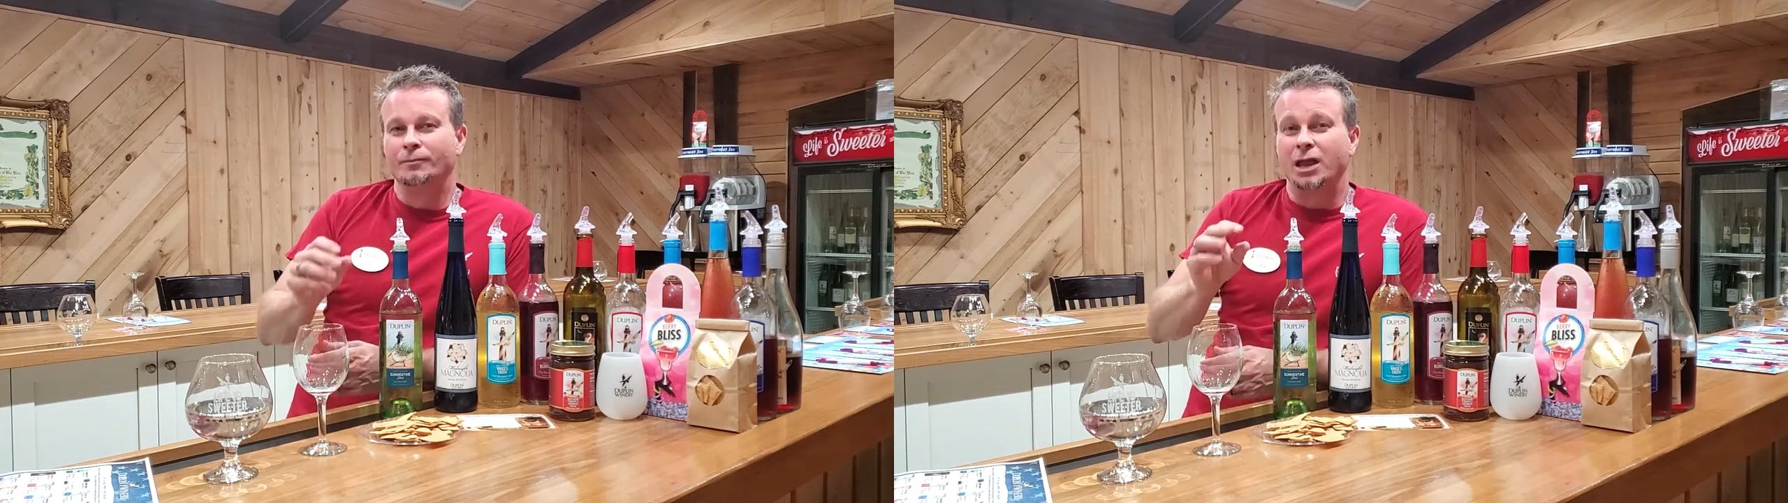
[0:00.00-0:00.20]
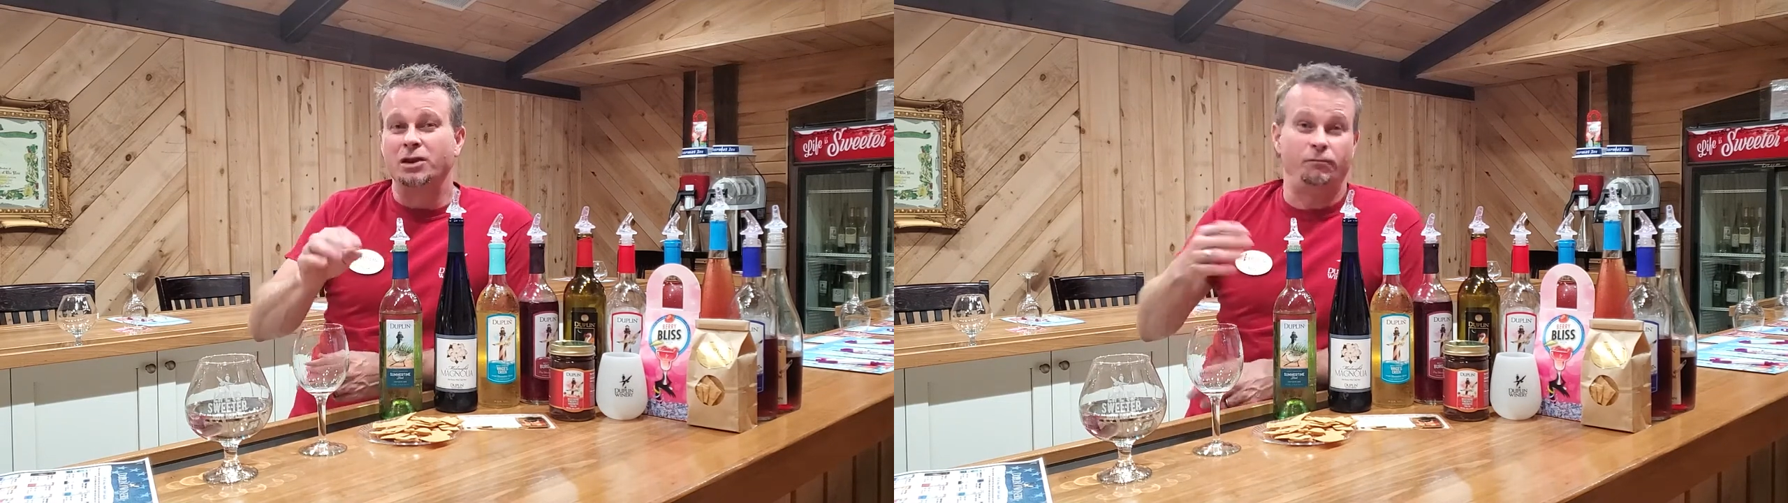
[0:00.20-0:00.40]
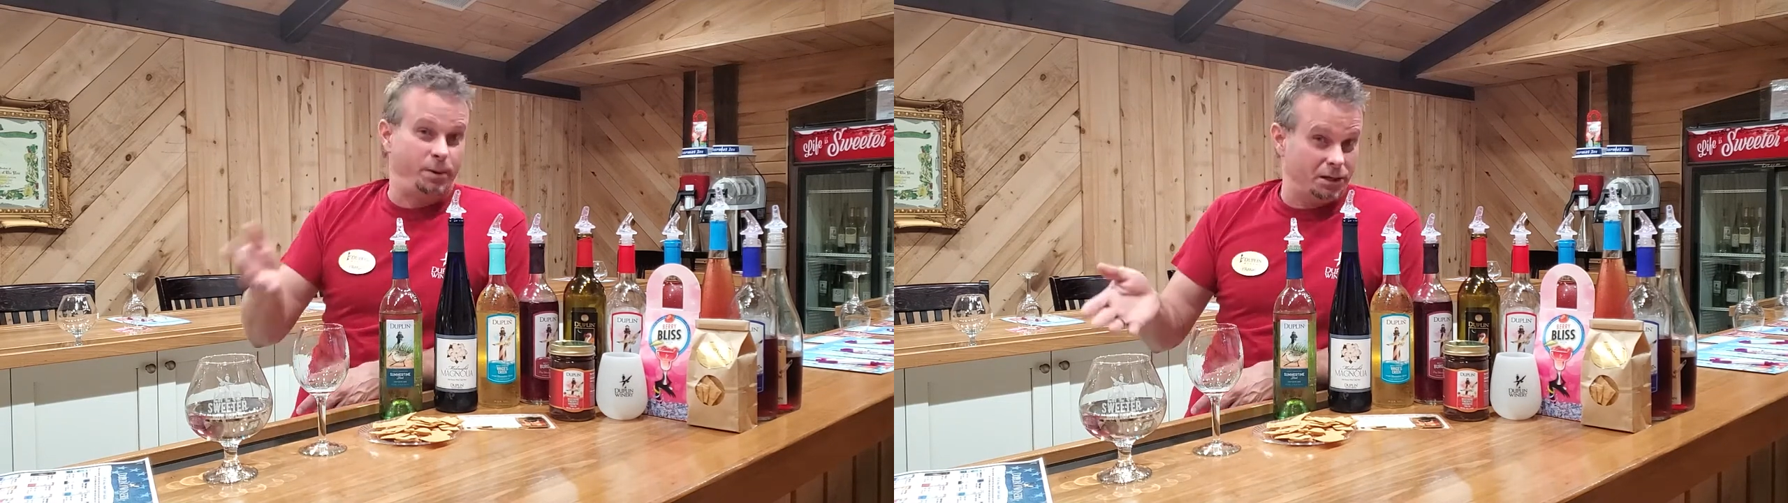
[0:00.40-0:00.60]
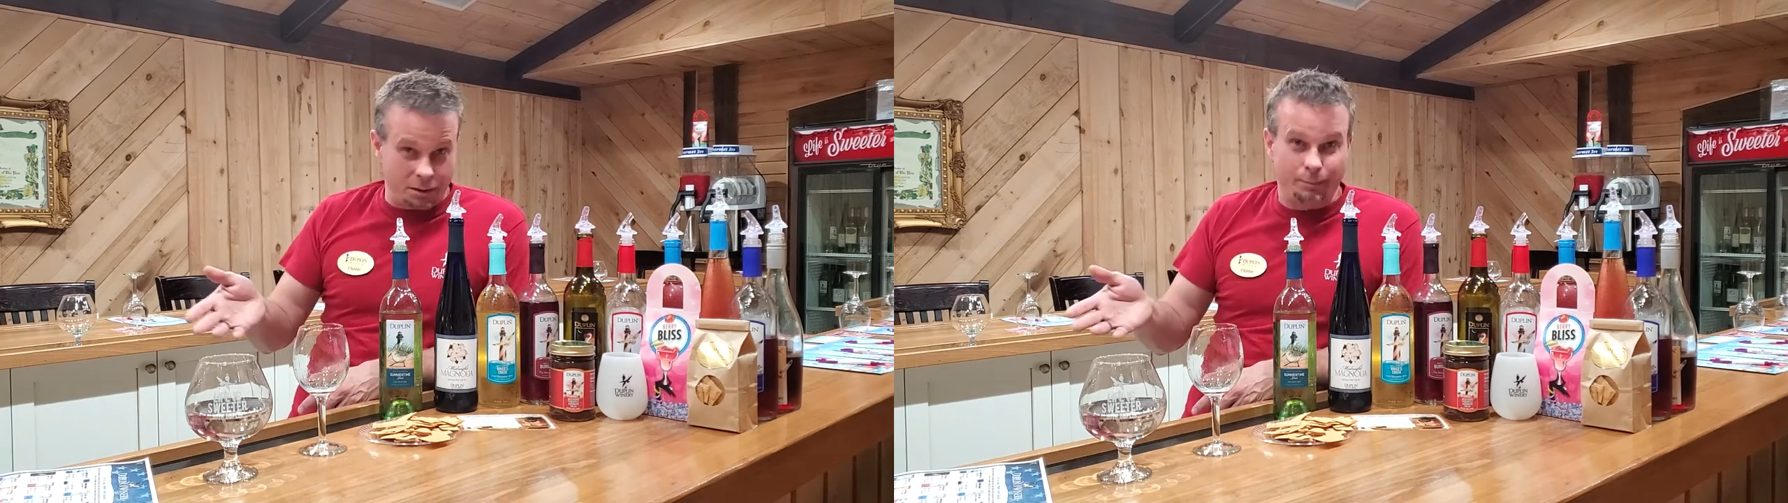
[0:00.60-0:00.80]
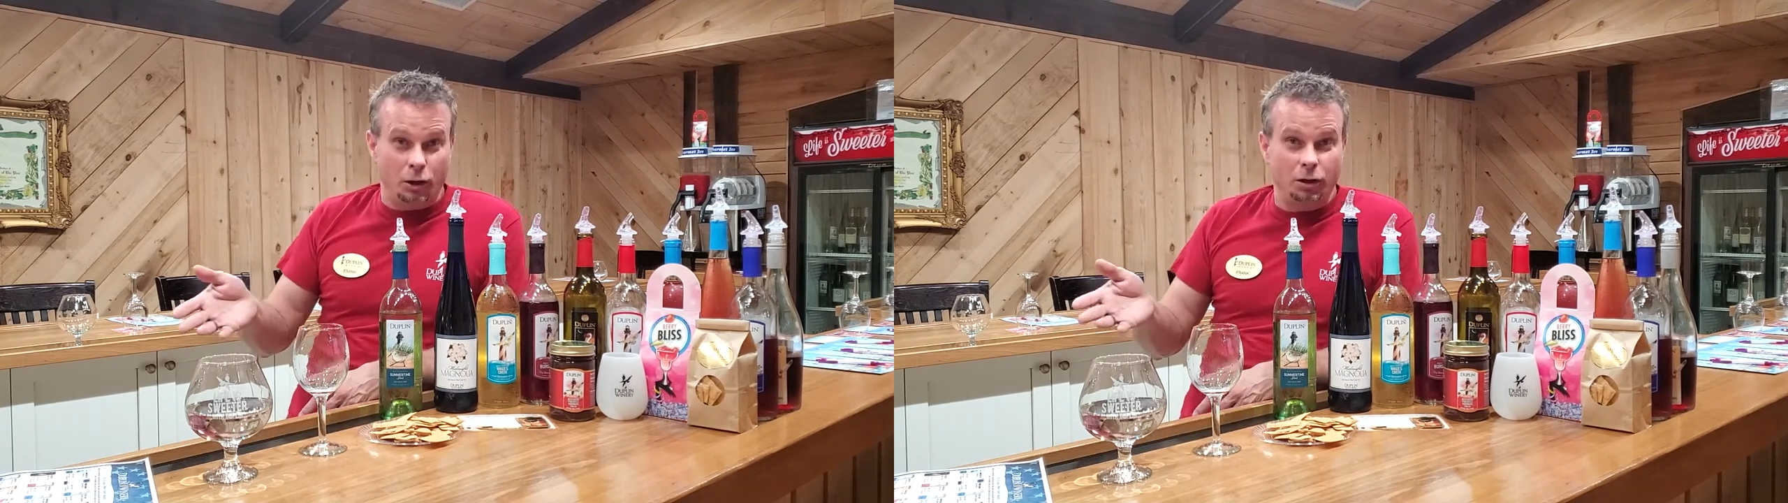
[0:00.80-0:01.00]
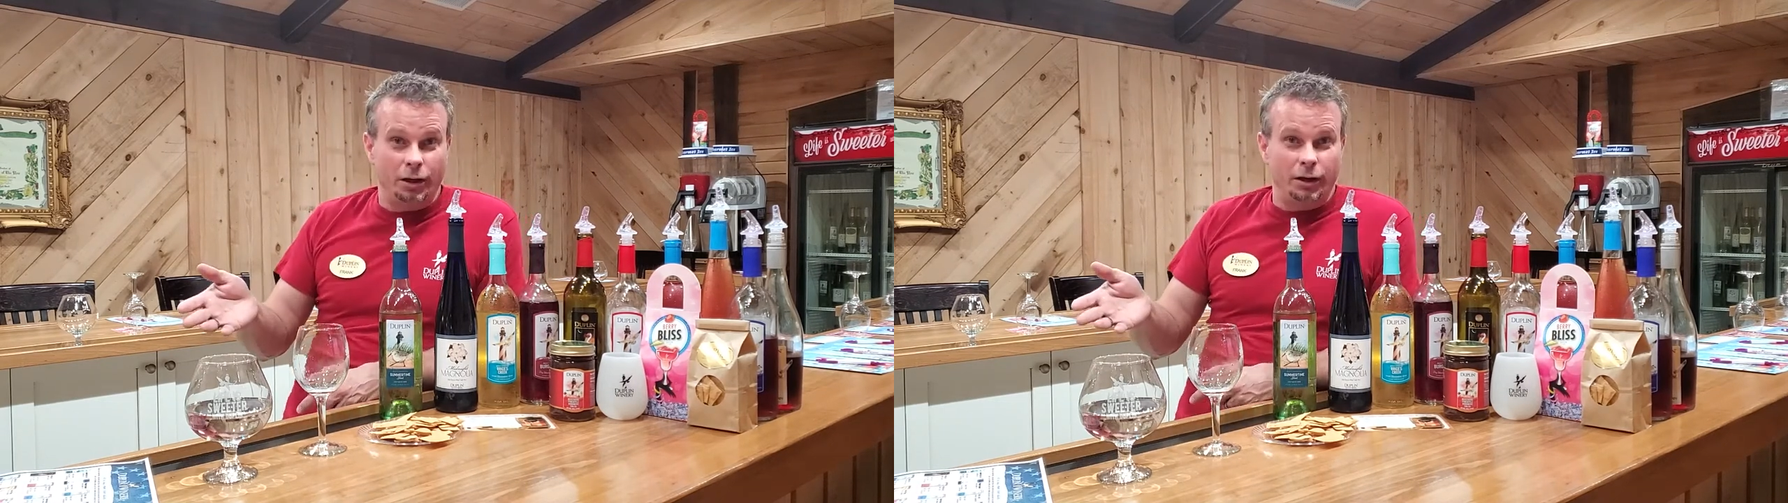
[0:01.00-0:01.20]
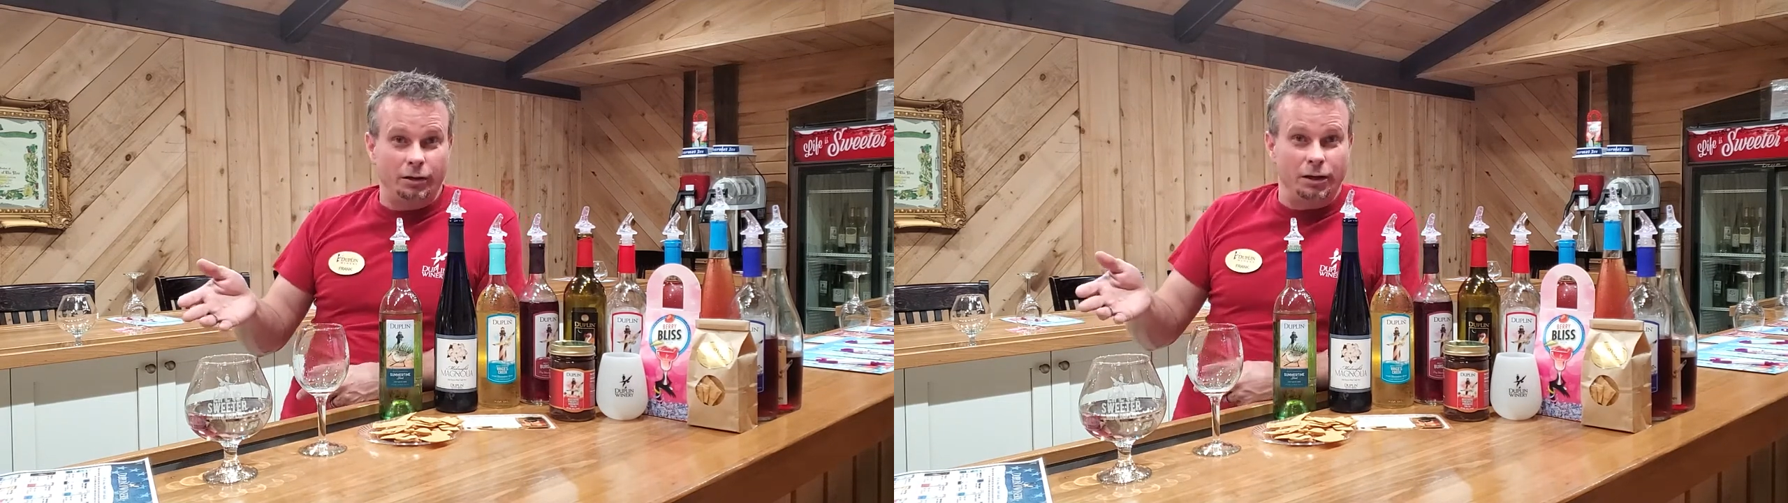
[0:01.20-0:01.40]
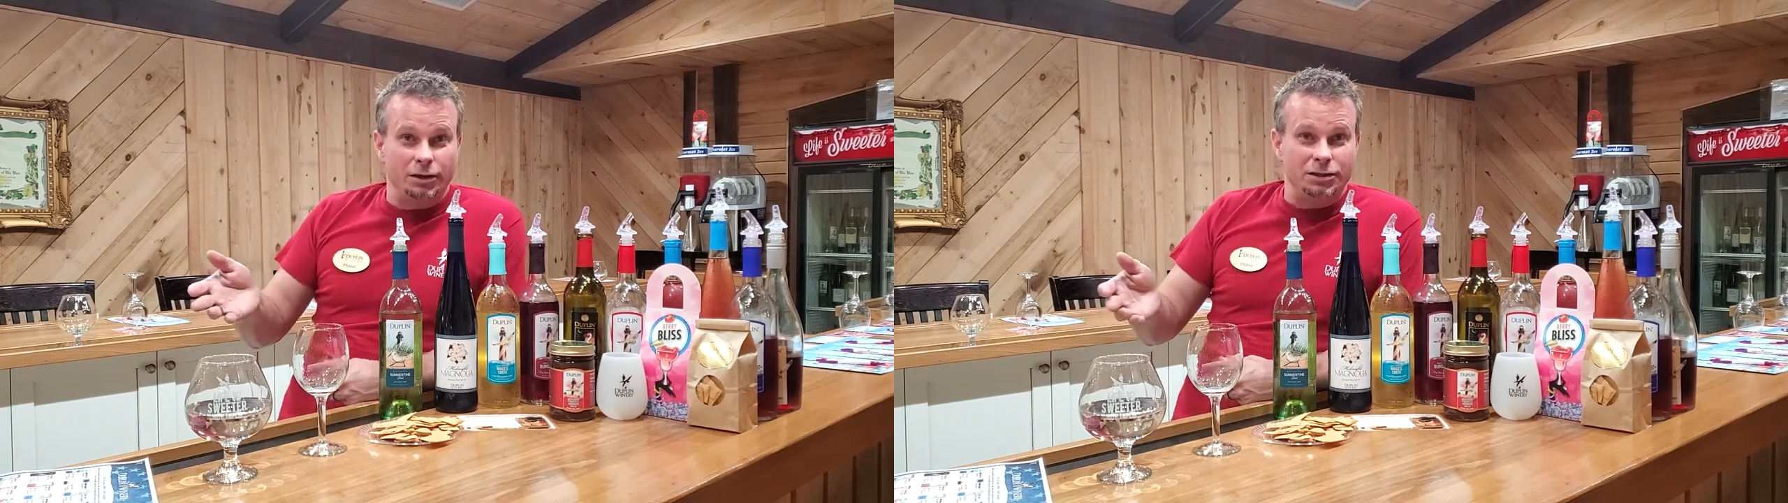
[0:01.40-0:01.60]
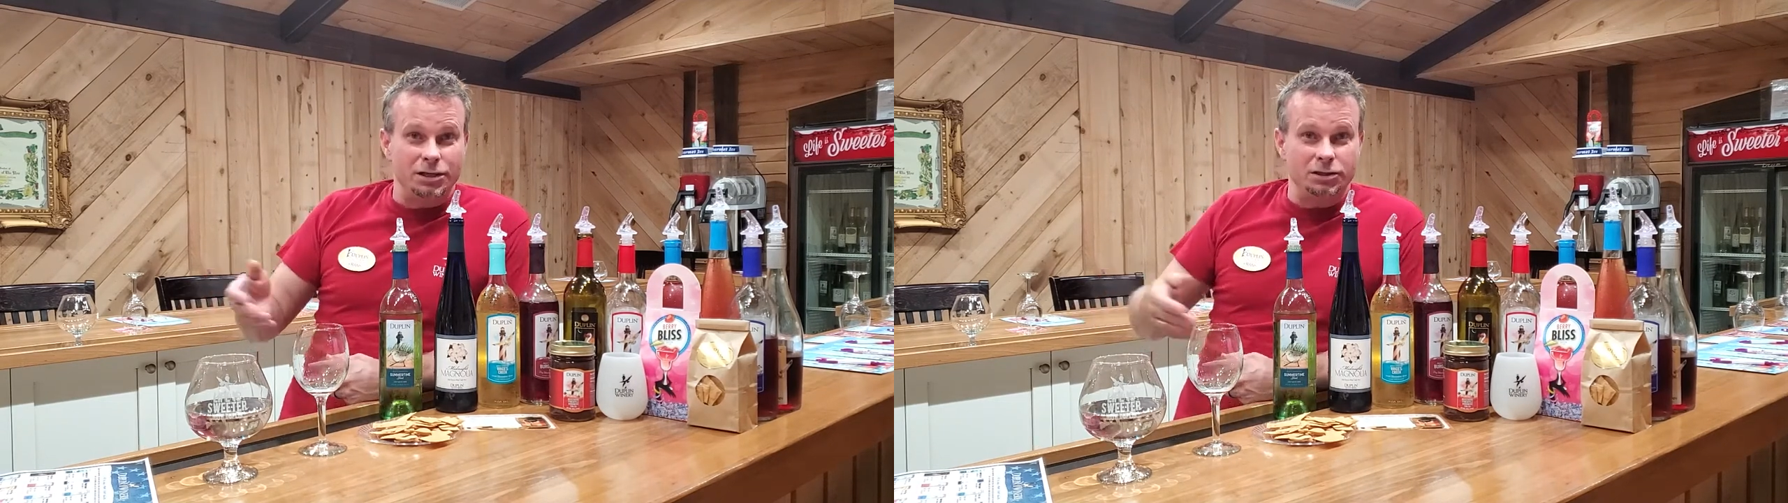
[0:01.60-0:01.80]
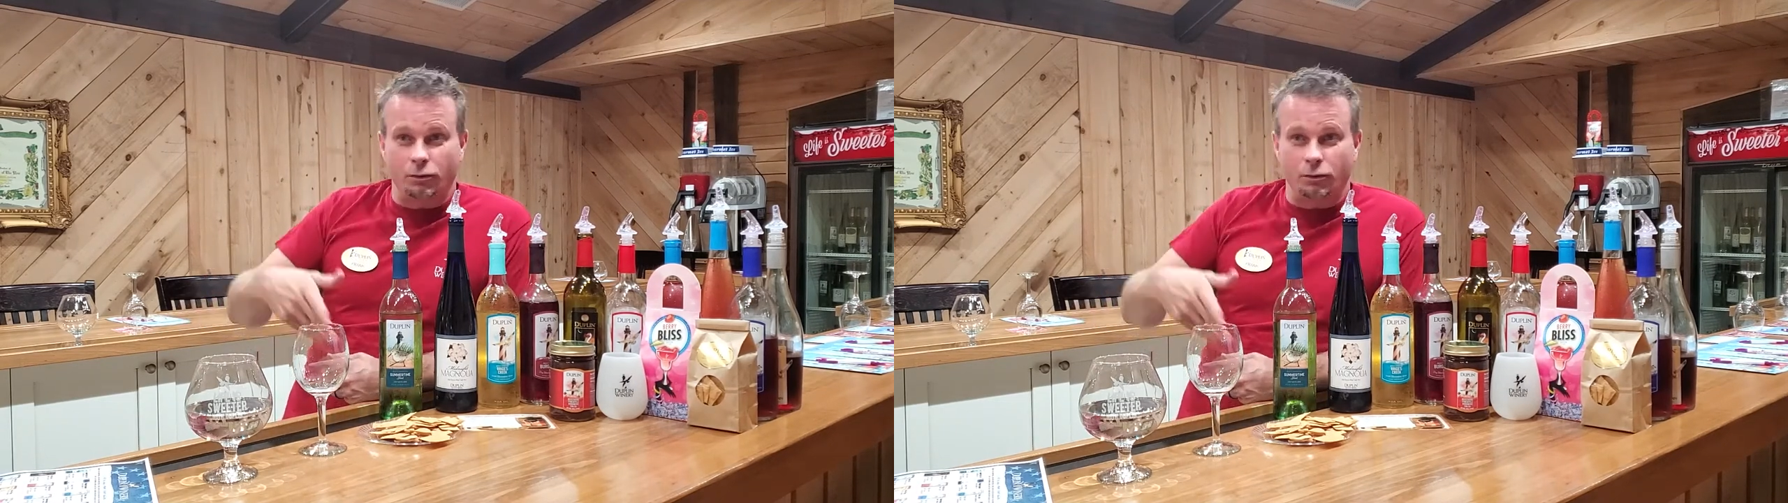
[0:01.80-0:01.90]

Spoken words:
and you've picked them early in the season,